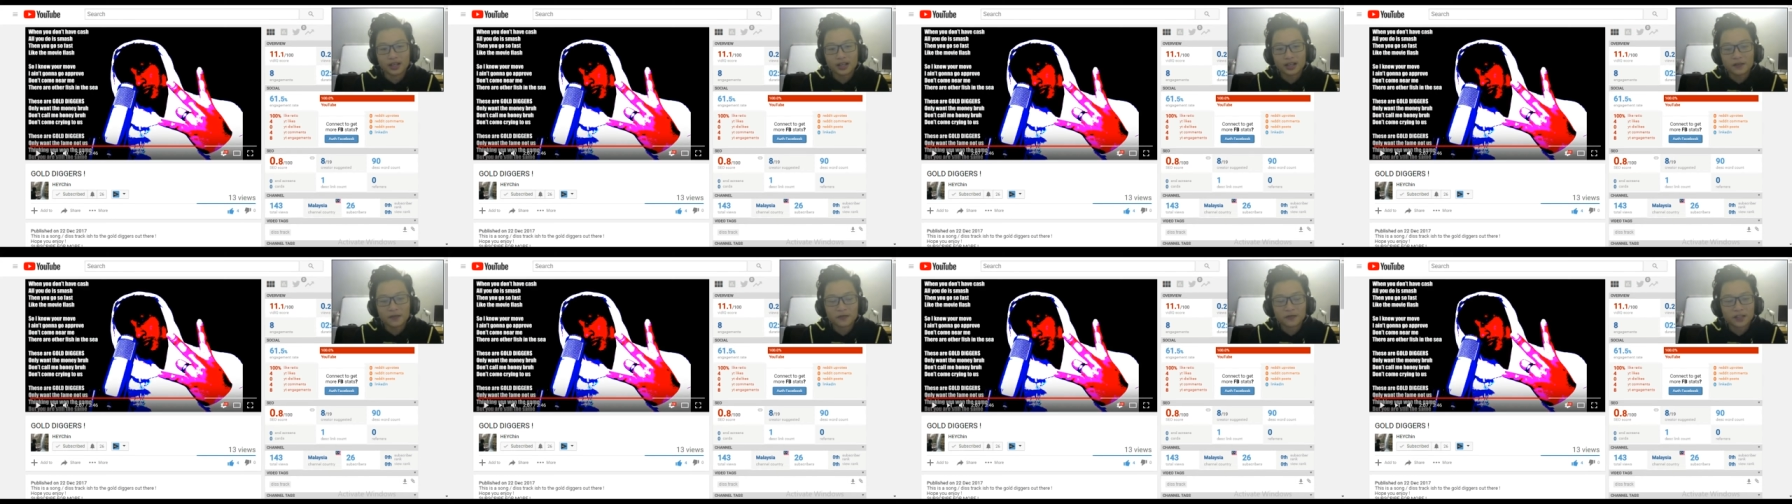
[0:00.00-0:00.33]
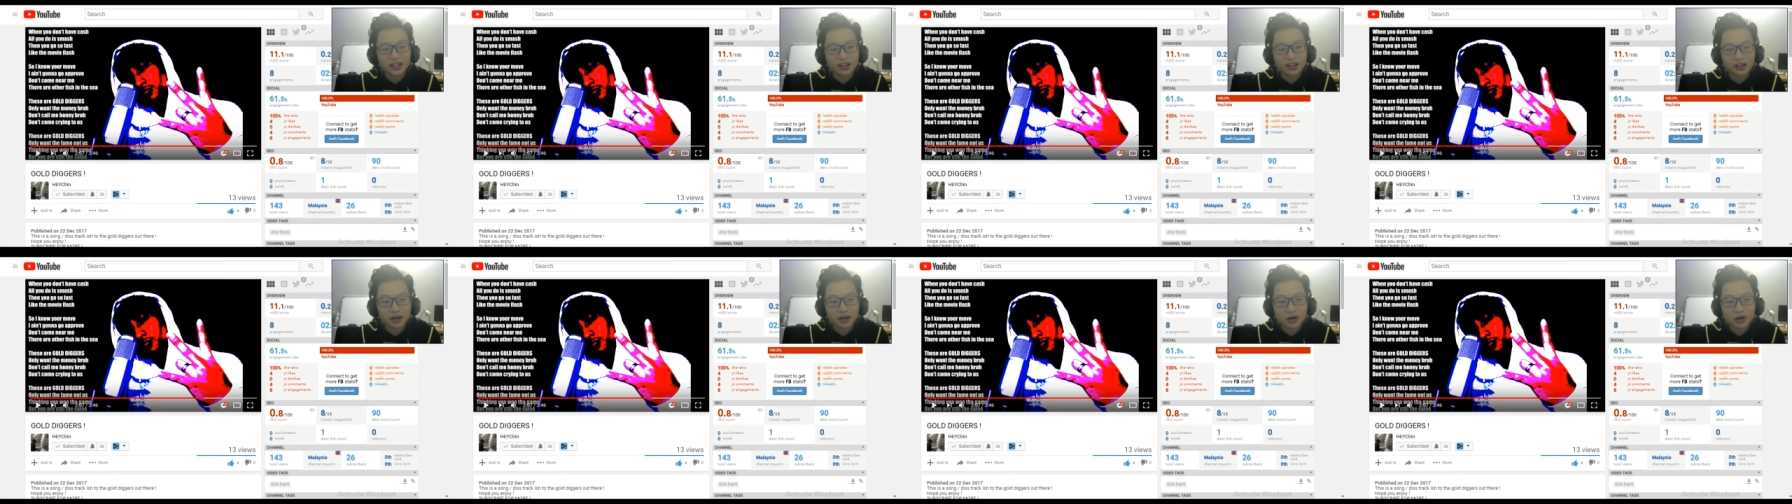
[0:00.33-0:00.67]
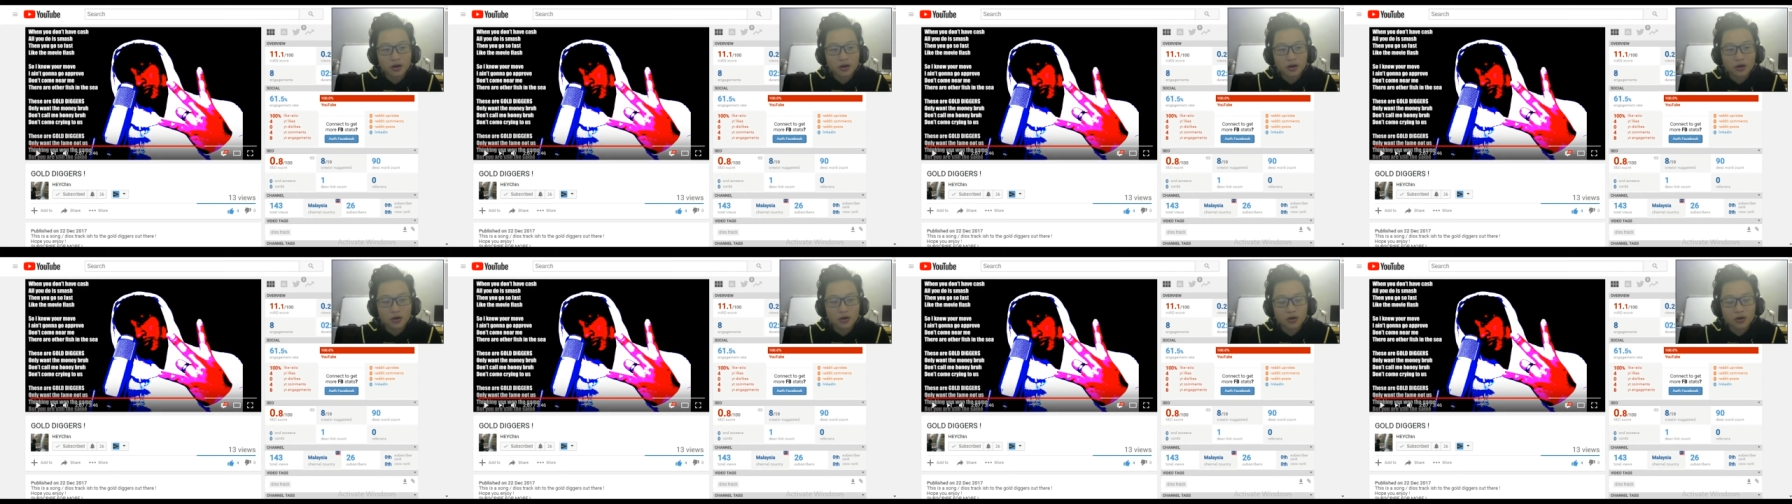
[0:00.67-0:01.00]
If they
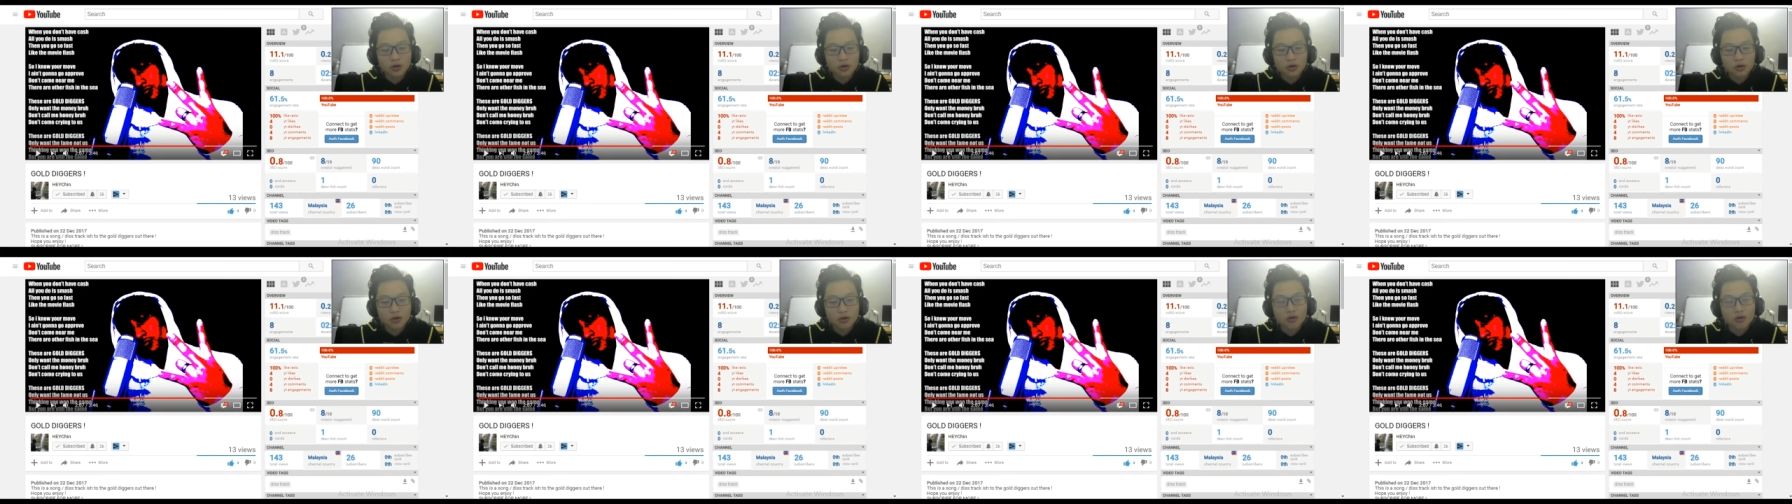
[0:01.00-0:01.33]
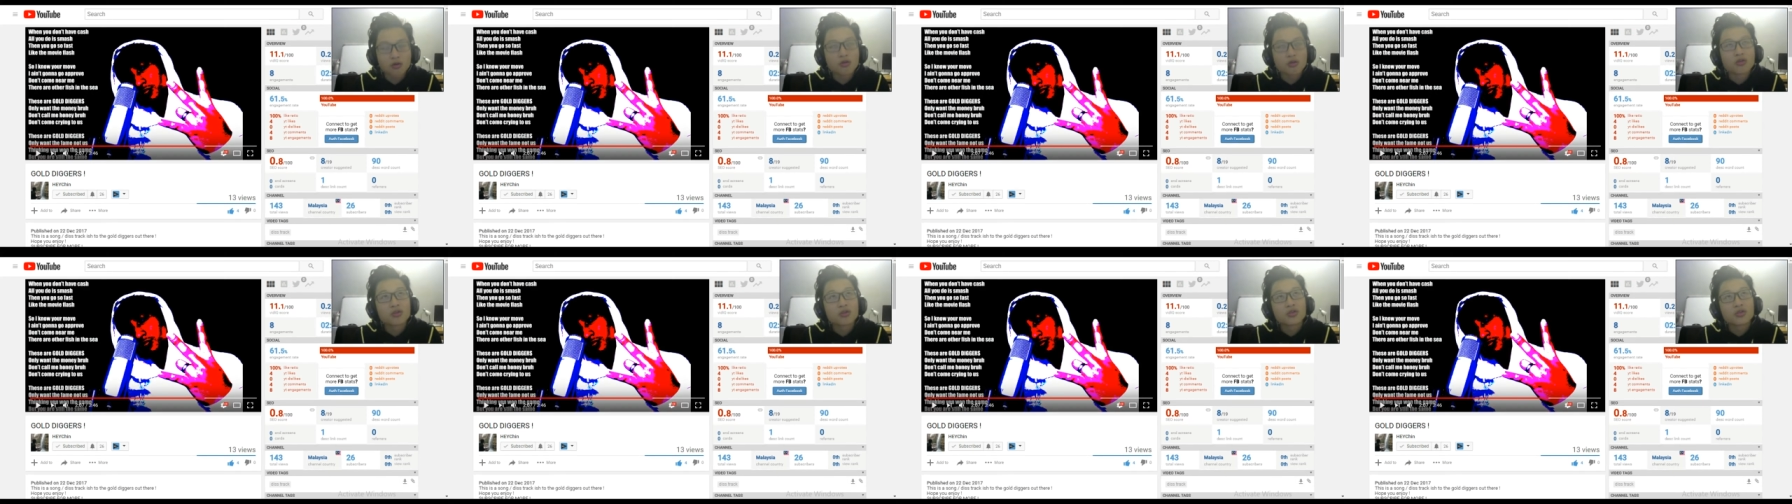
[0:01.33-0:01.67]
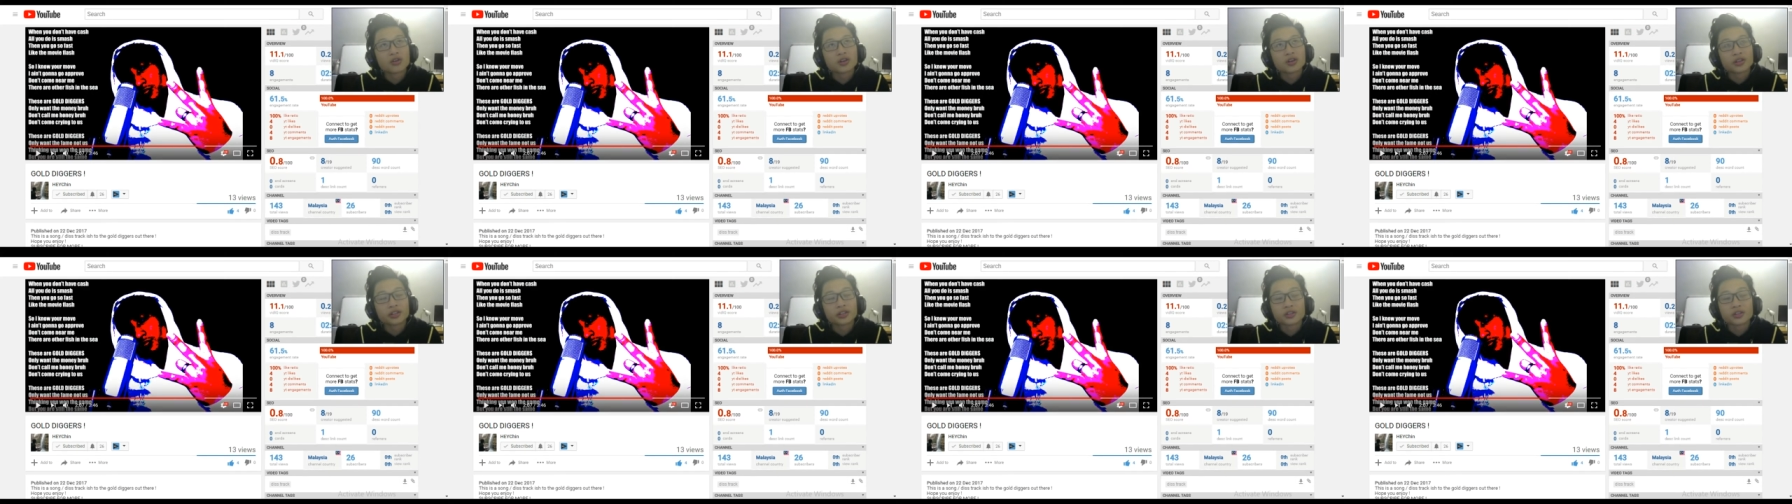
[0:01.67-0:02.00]
go
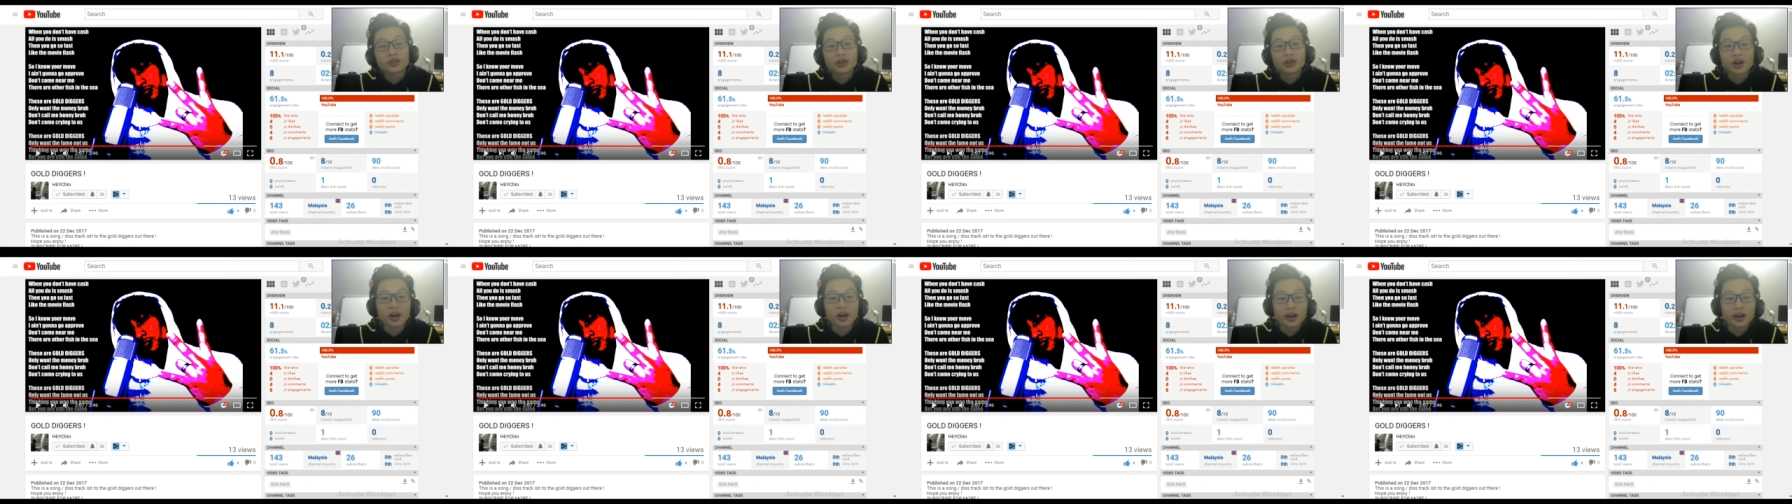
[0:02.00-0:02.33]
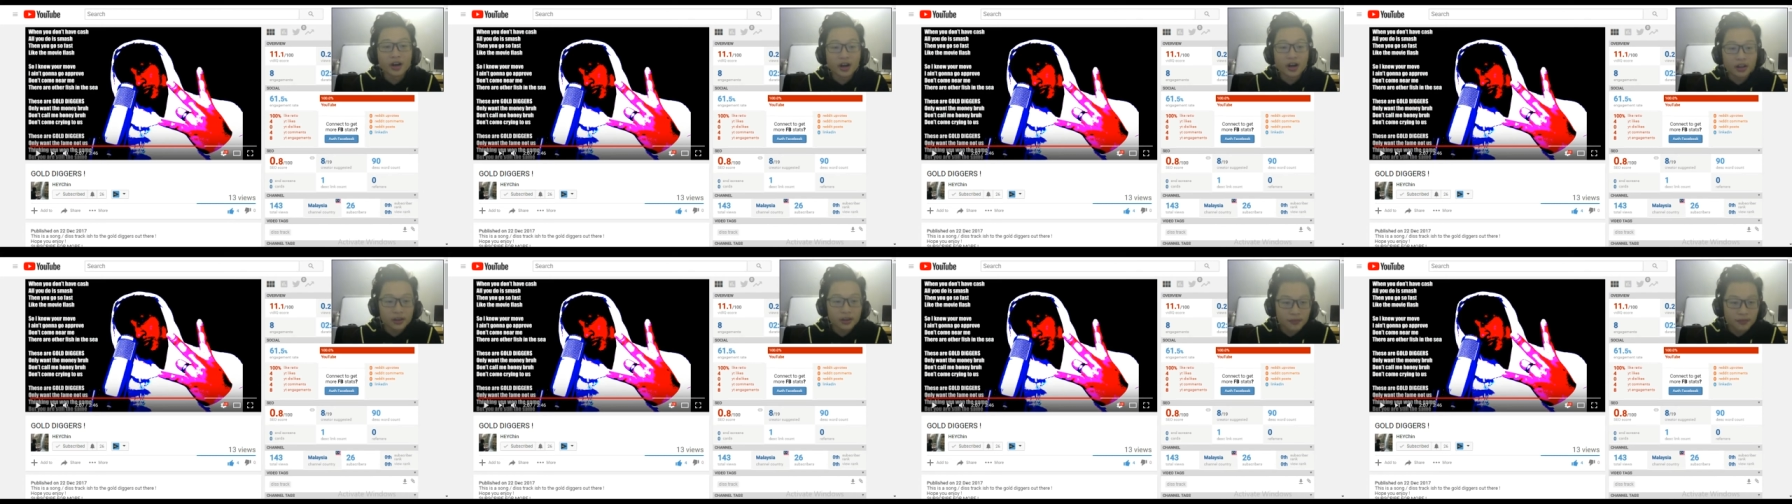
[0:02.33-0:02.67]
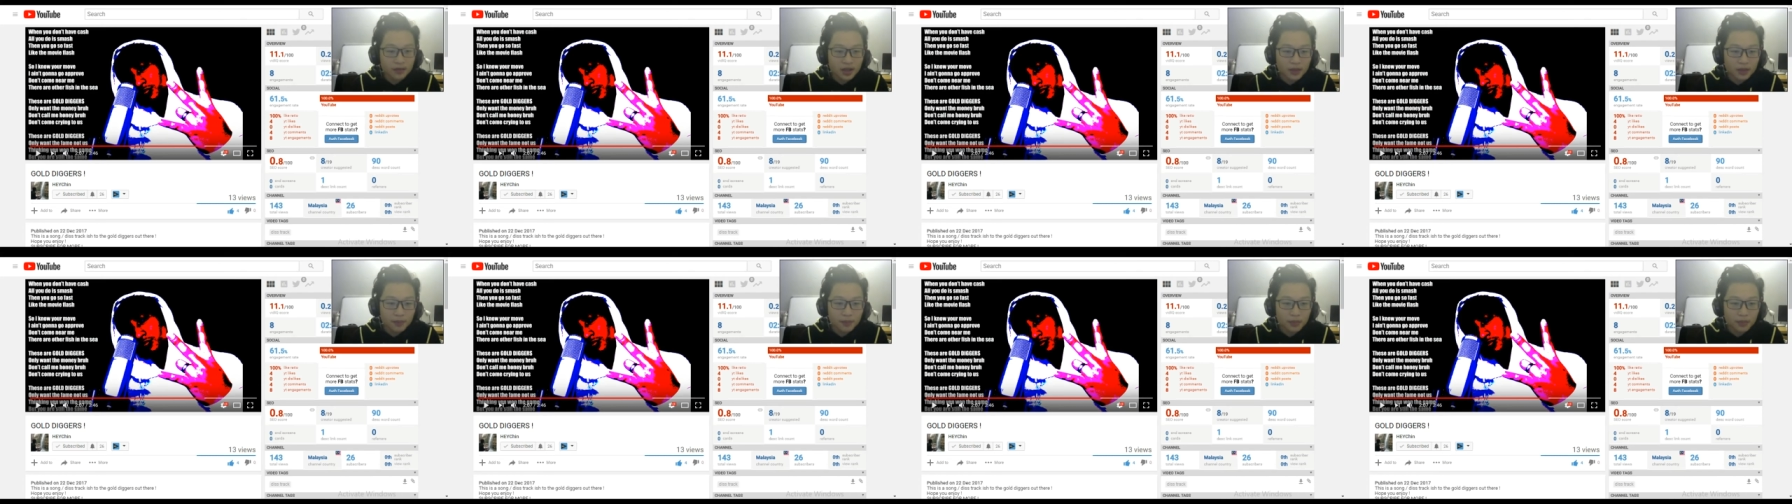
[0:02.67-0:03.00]
to another
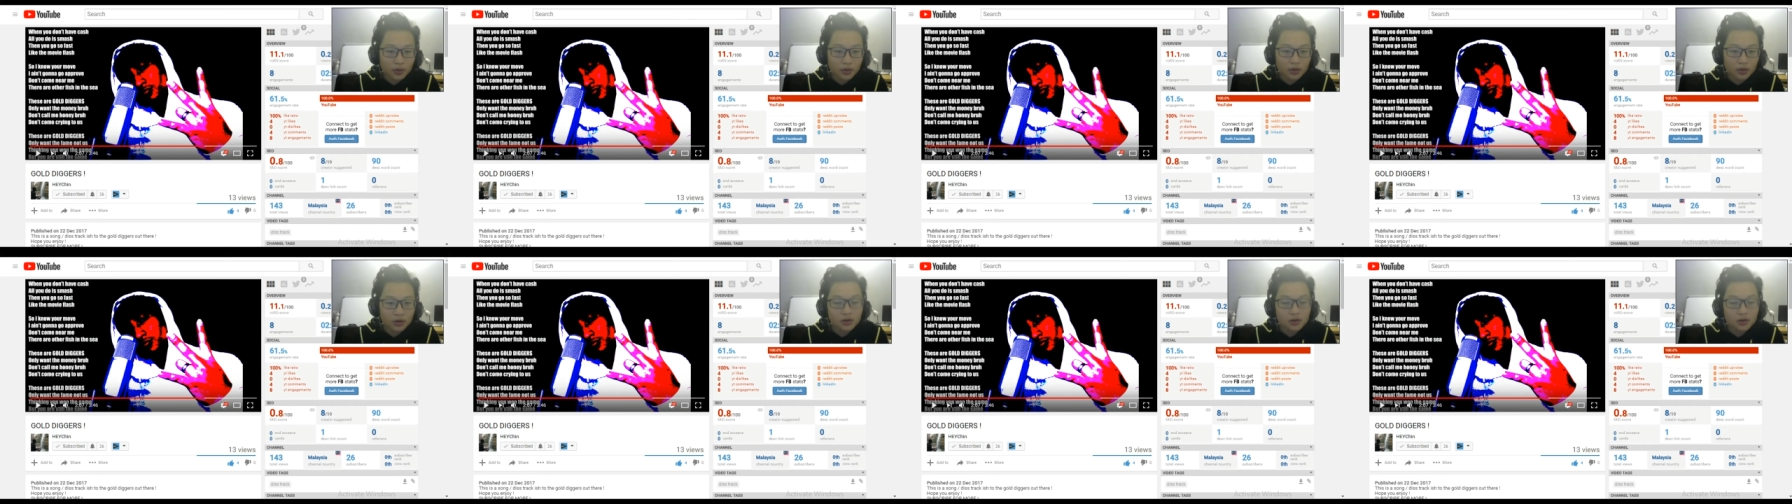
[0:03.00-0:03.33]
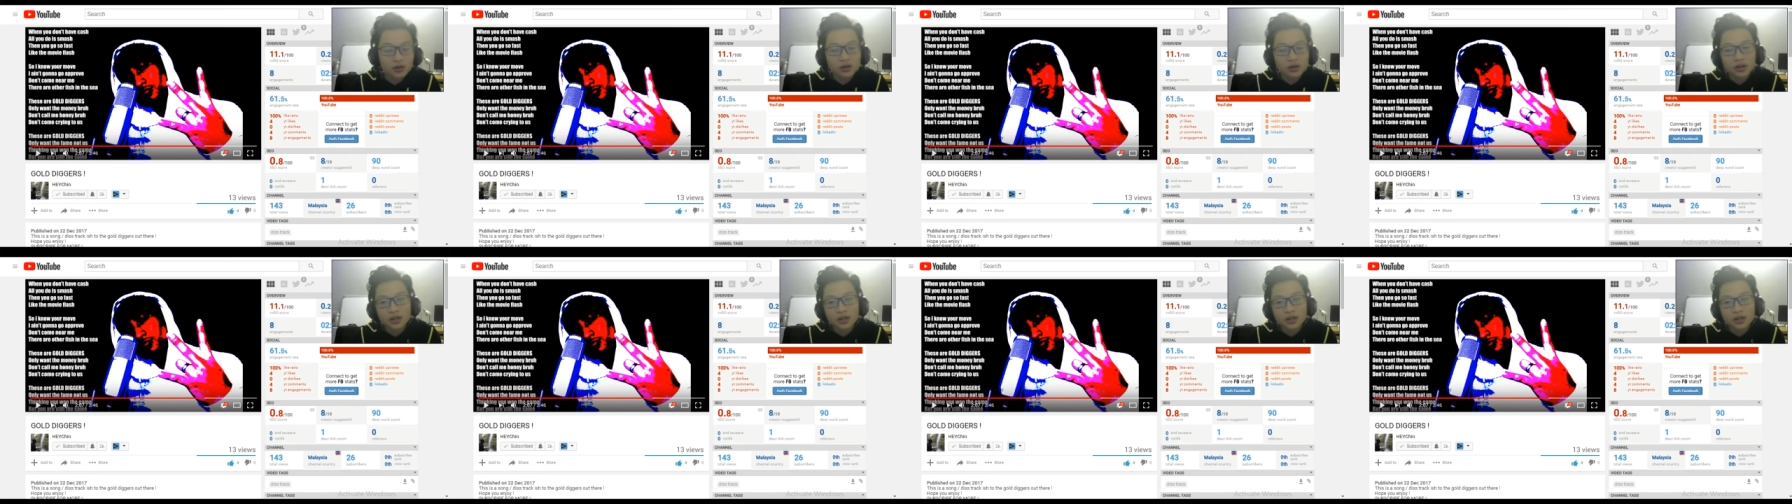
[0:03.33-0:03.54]
people